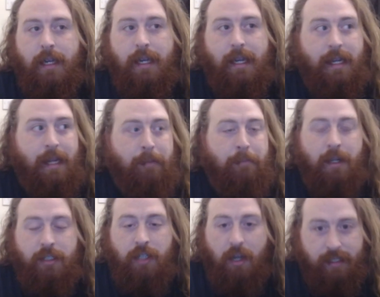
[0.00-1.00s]
in a
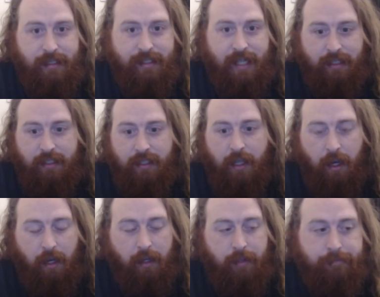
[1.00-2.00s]
much higher standard
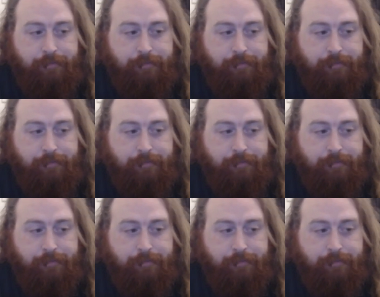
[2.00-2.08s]
car.